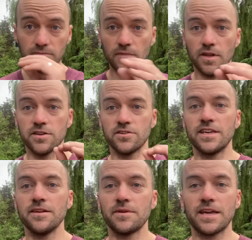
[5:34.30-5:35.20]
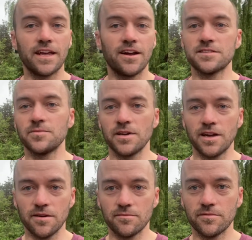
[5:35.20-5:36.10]
Your team cannot split
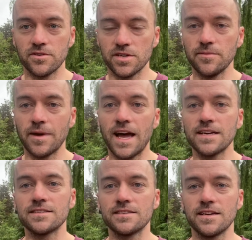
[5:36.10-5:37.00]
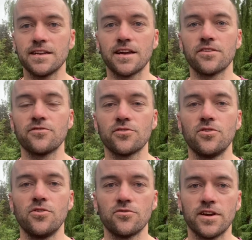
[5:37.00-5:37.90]
up. Your team has to stay together for the
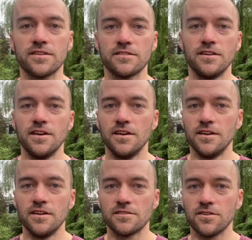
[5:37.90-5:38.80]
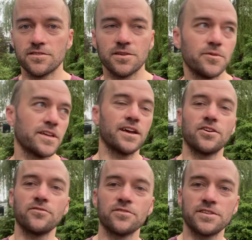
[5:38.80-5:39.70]
whole race. So someone can't
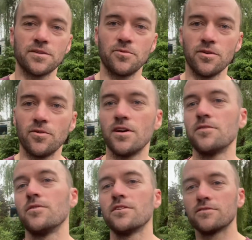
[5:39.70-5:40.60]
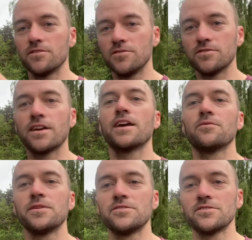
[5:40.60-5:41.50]
go for checkpoint 1 while you say, hey, we'll
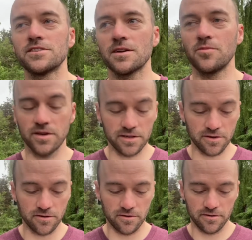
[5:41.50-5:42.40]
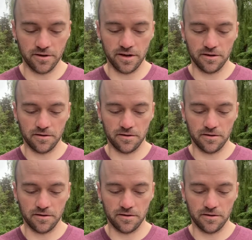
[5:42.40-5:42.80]
meet you at checkpoint 2, all right?